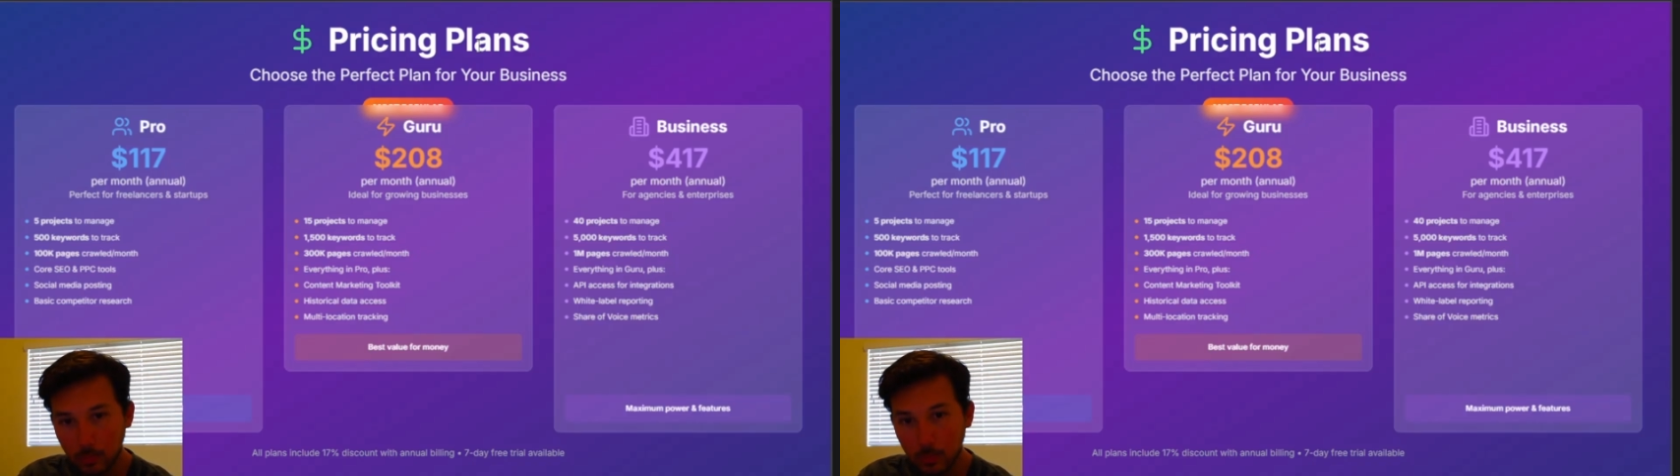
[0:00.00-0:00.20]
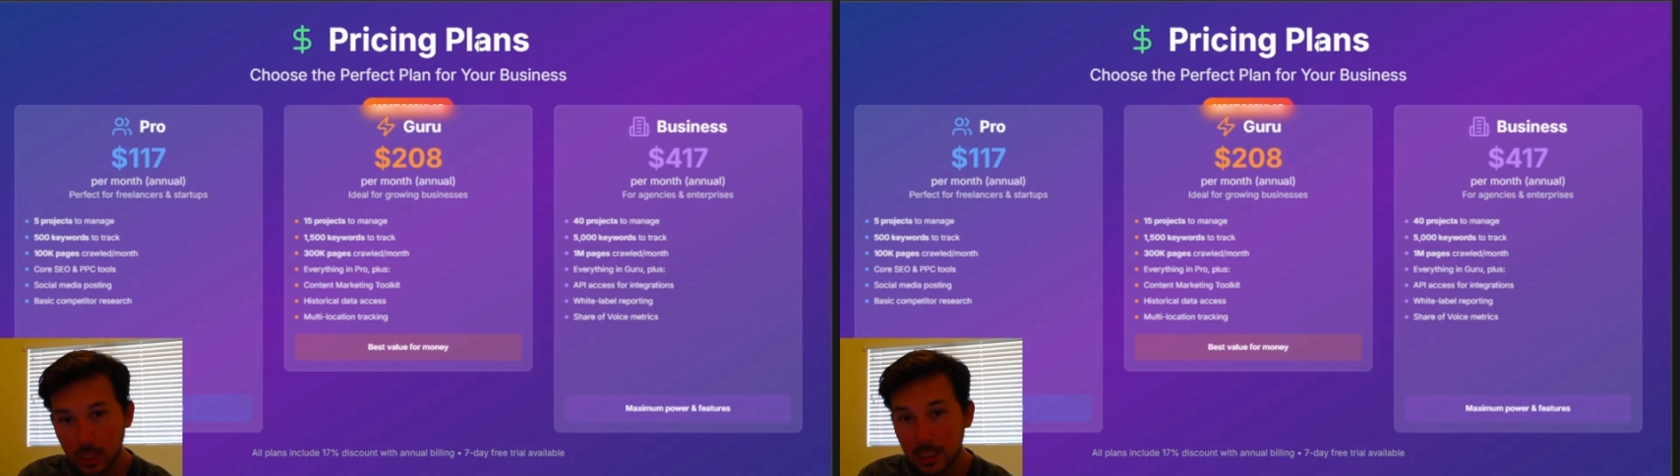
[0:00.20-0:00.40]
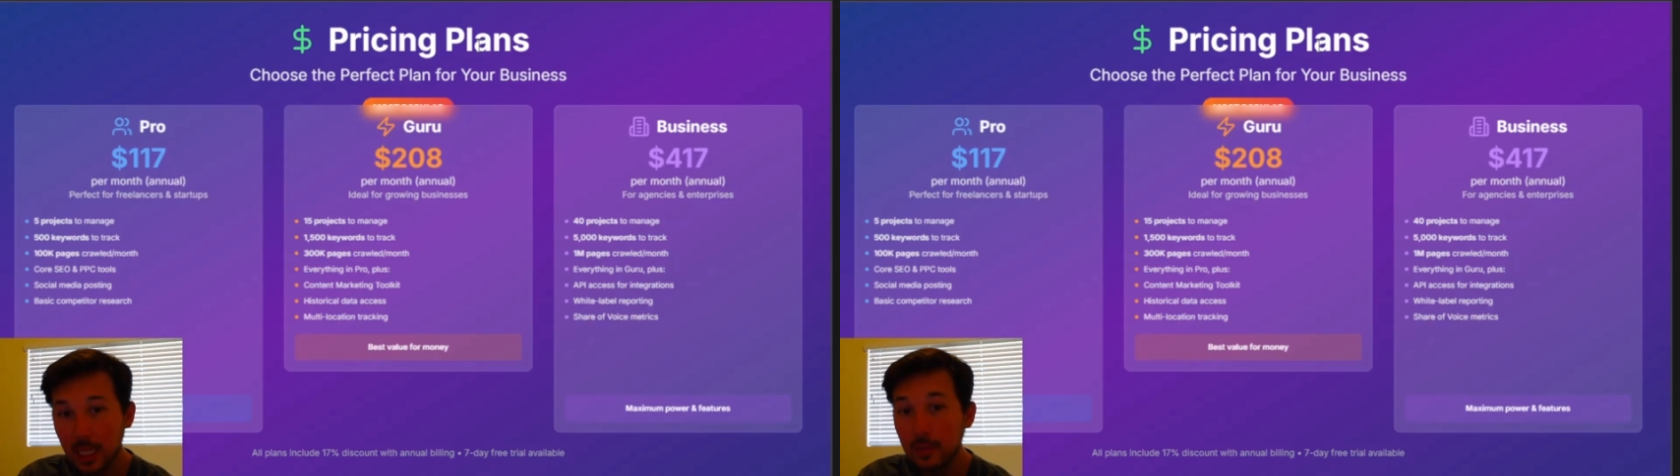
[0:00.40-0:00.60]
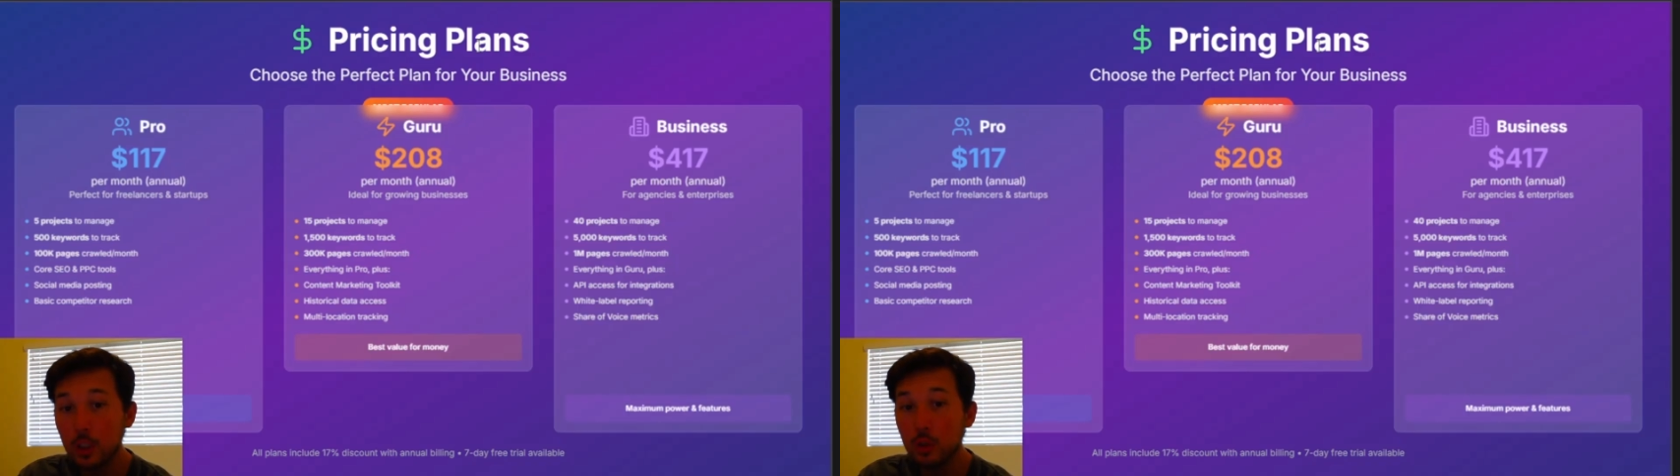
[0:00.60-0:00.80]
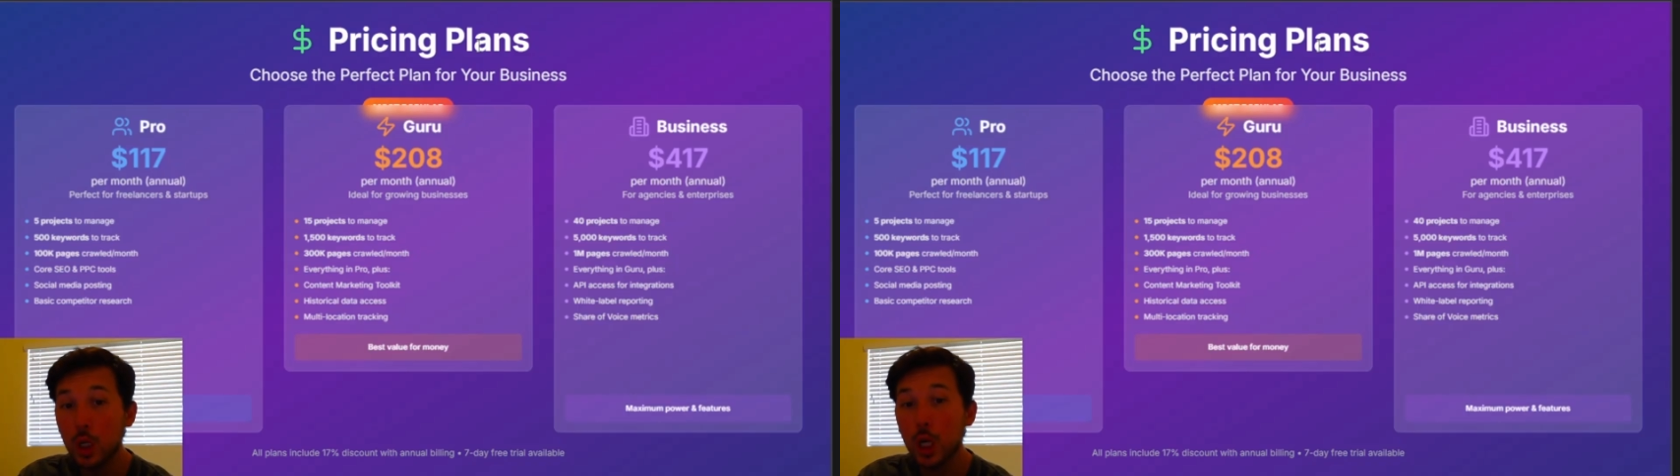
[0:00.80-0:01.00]
It saves
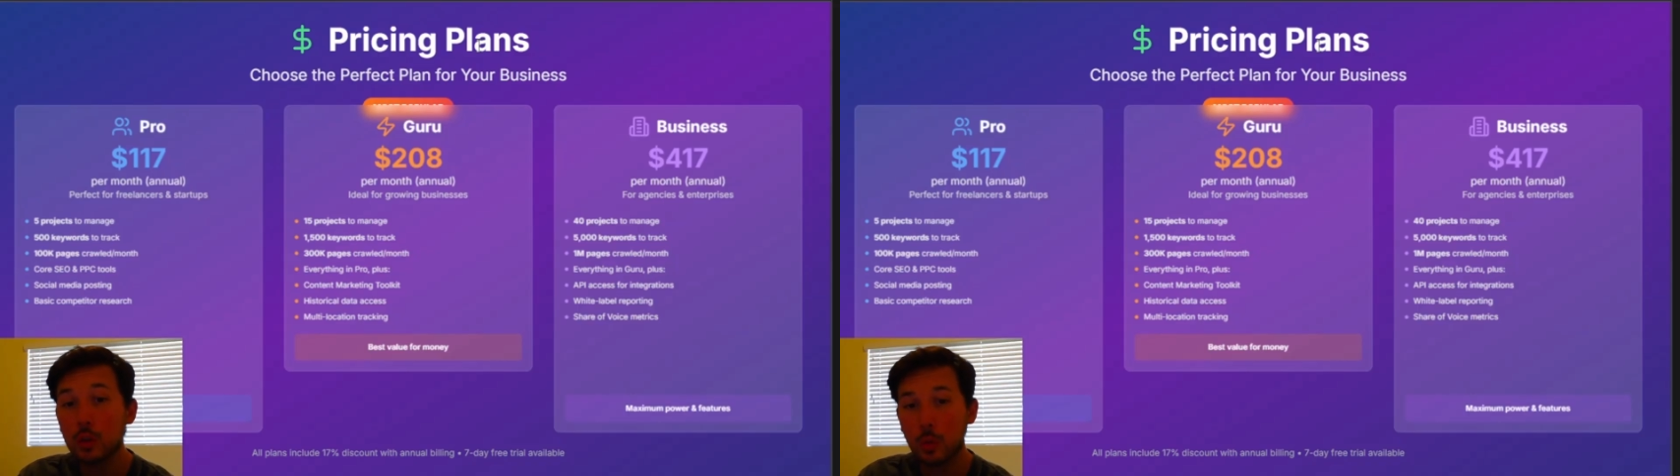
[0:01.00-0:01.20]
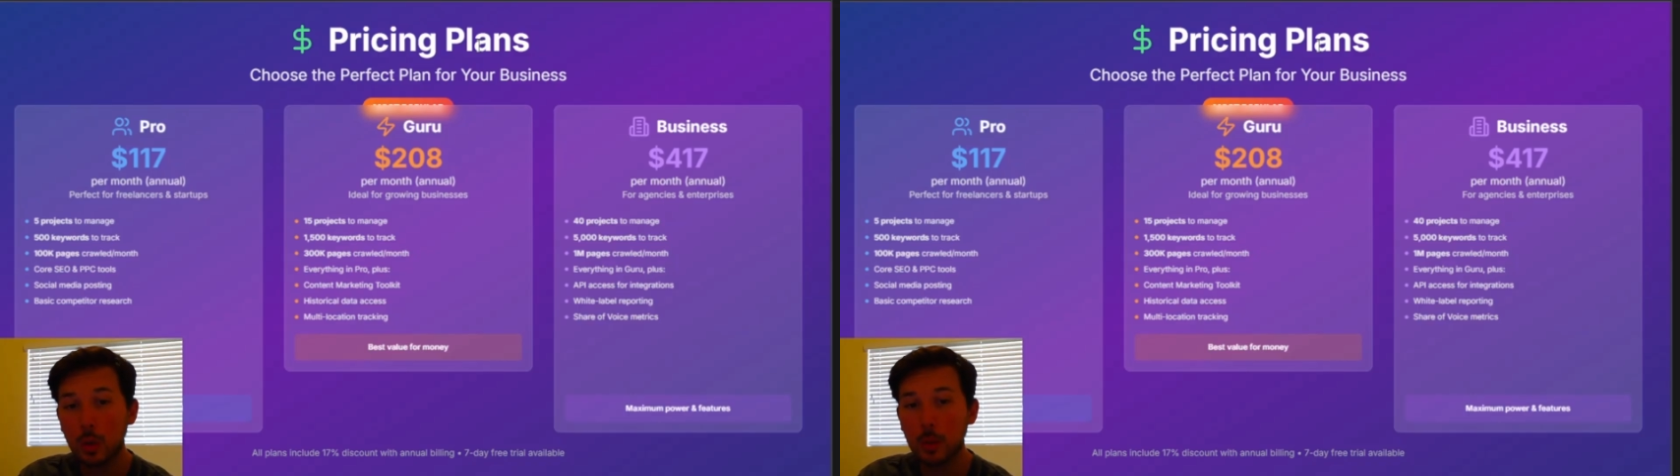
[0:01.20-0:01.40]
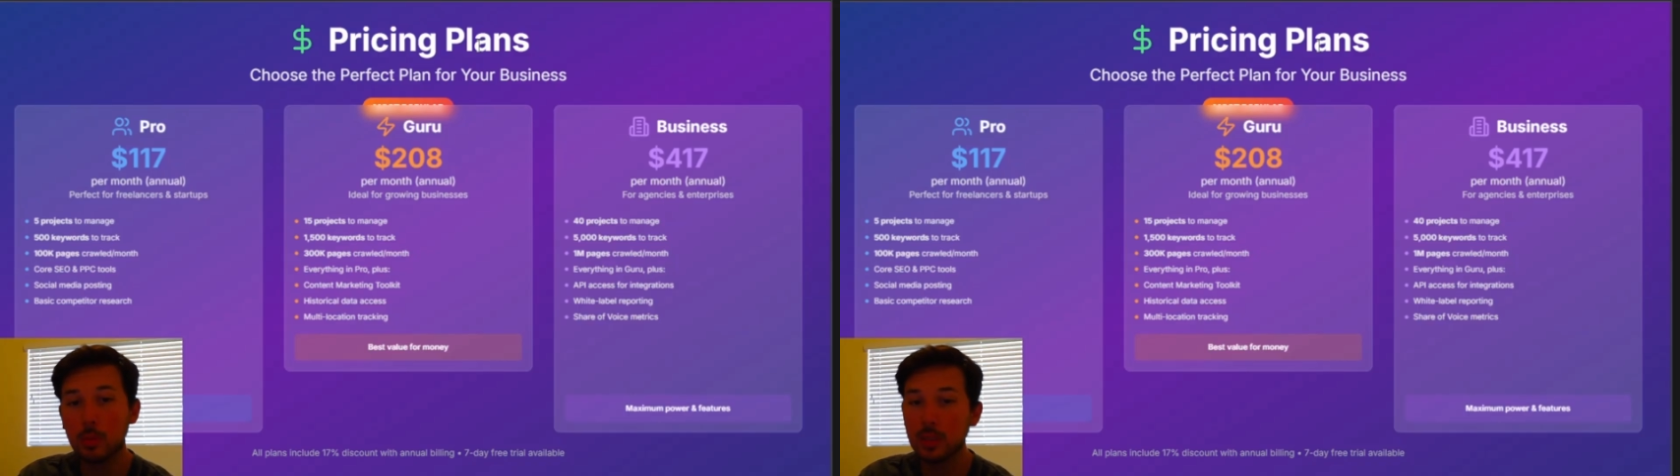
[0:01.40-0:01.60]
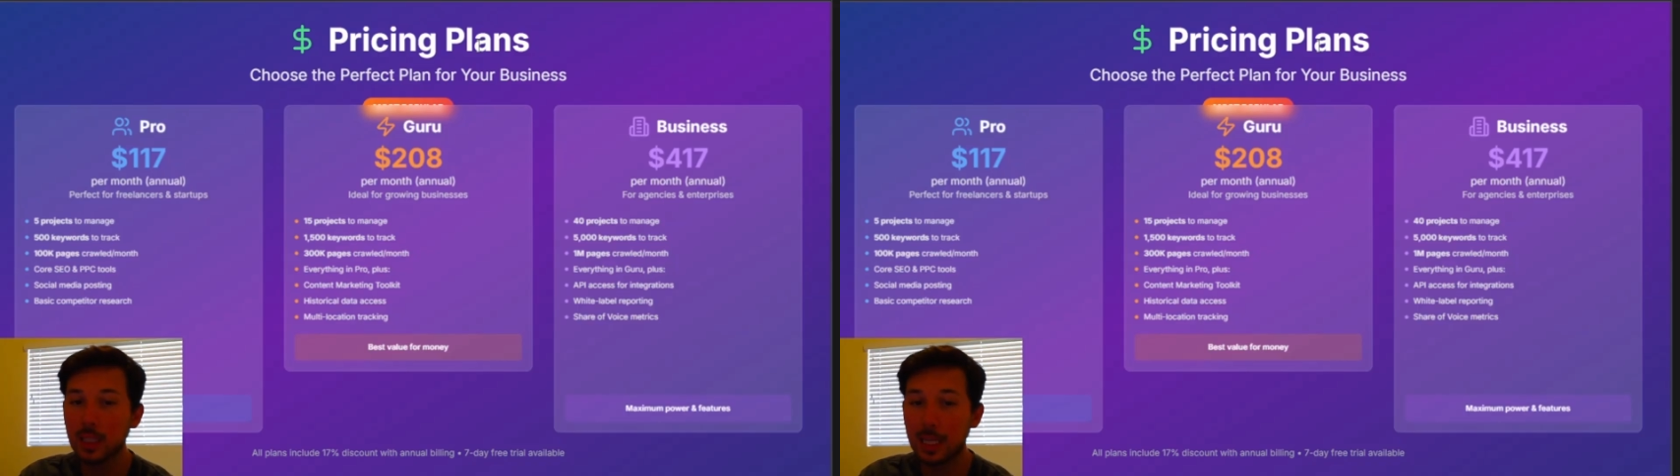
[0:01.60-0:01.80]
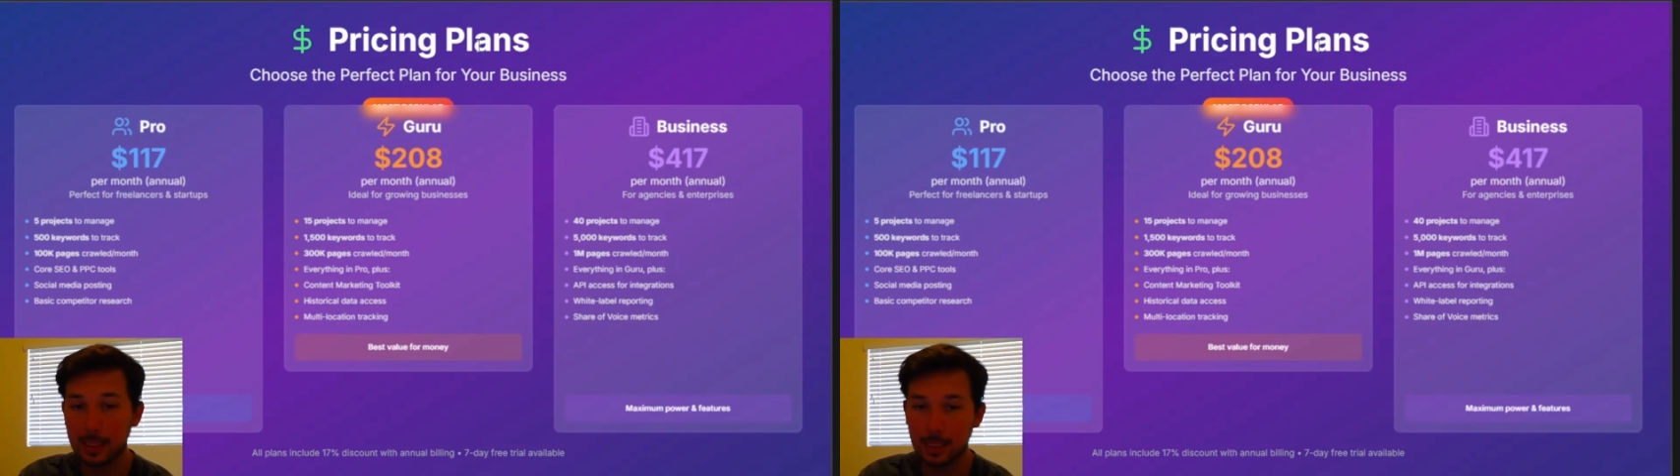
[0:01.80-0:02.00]
you
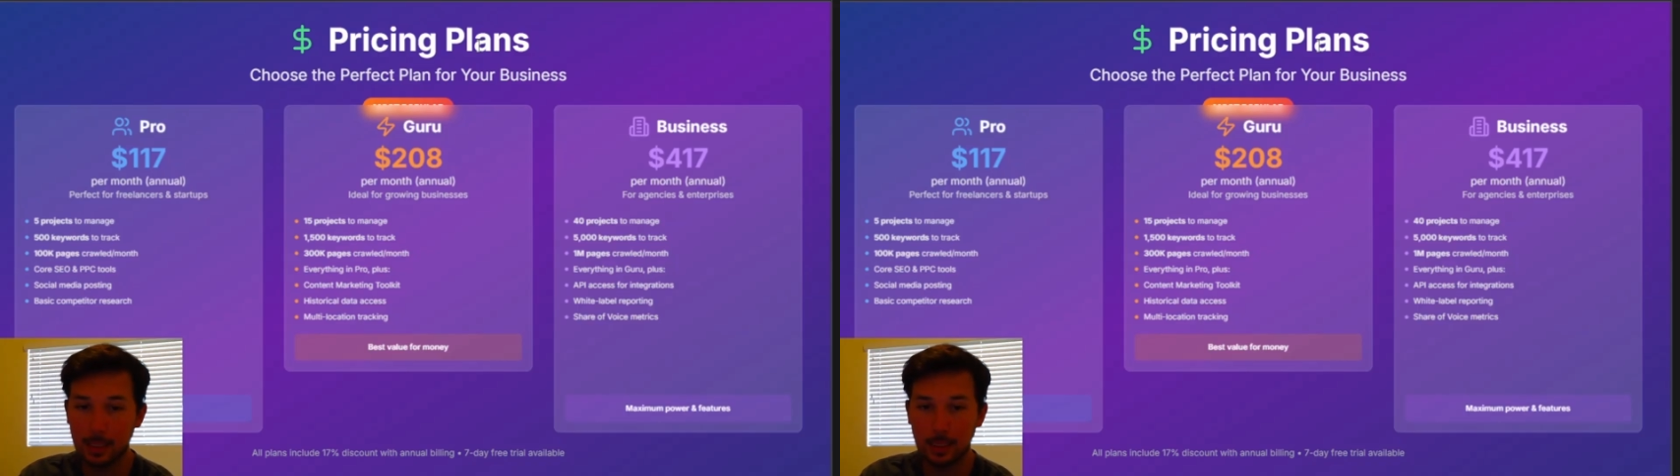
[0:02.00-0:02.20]
20%.